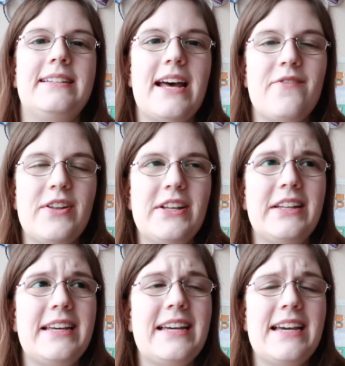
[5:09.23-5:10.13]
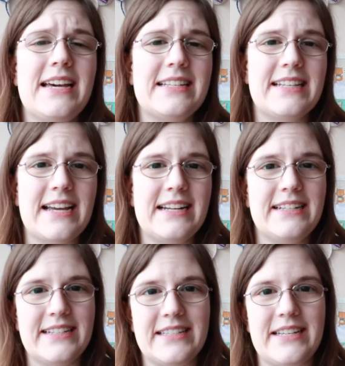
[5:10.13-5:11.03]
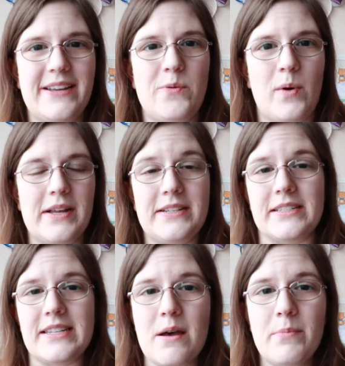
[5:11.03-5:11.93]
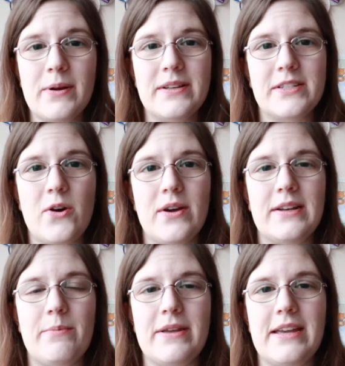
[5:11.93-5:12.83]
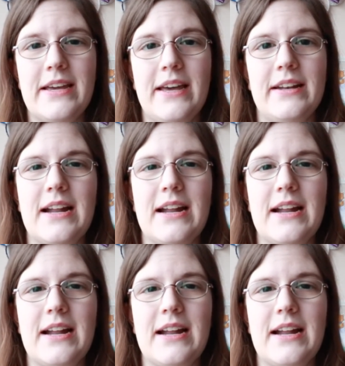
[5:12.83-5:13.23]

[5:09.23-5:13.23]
Definitely excited to see what December is going to be.